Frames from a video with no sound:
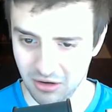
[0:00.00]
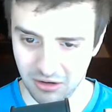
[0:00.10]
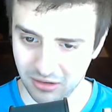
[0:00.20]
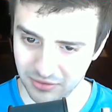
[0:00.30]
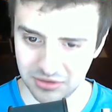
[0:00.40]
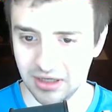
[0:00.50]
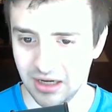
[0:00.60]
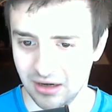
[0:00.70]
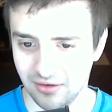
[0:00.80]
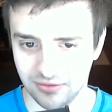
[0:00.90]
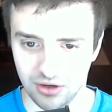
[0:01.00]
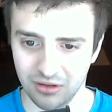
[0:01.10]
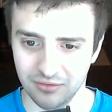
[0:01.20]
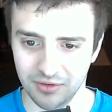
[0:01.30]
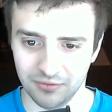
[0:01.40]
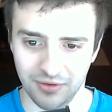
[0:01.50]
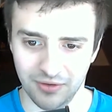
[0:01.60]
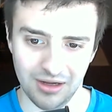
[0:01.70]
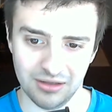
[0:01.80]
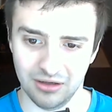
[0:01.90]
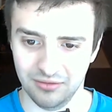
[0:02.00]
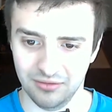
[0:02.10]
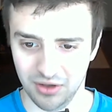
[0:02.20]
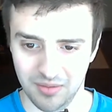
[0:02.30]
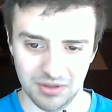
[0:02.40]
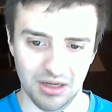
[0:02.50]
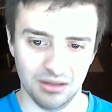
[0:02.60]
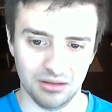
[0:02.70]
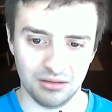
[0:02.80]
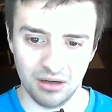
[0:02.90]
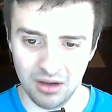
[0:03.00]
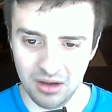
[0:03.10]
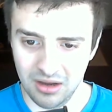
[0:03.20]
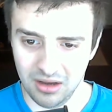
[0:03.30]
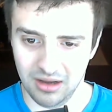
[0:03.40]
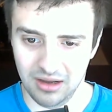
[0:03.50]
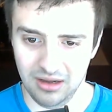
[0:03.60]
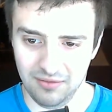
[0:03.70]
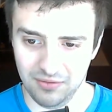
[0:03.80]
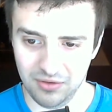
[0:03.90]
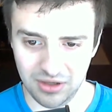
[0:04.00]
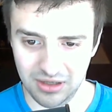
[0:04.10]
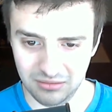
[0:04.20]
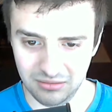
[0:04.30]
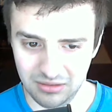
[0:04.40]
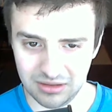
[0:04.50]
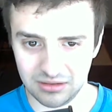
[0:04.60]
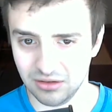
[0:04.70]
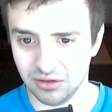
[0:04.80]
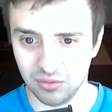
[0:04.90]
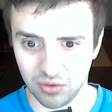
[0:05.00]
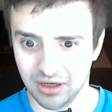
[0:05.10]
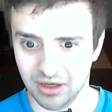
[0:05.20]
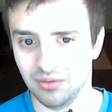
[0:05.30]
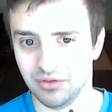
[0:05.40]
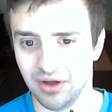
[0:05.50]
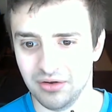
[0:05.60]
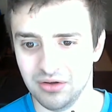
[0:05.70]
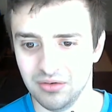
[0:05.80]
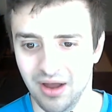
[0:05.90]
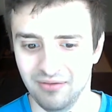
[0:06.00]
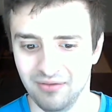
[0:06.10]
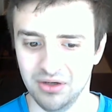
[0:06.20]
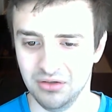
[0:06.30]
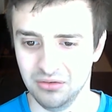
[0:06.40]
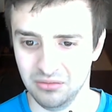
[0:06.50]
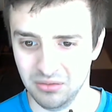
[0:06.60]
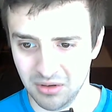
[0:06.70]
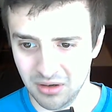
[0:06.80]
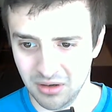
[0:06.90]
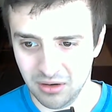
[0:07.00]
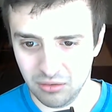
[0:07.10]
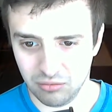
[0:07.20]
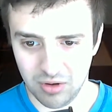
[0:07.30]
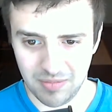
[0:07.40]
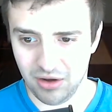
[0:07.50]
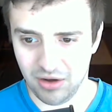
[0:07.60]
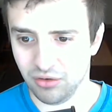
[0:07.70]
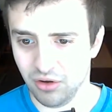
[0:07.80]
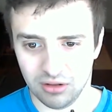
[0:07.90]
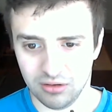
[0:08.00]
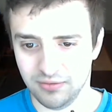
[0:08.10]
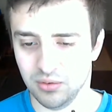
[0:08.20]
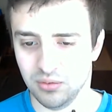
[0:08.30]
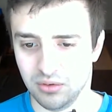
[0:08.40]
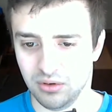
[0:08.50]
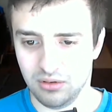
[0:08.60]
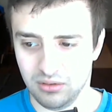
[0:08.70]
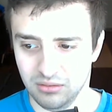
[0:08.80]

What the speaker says: All of your saves, all of your finds, all of your updates, everything is still working without you having to rip out all of your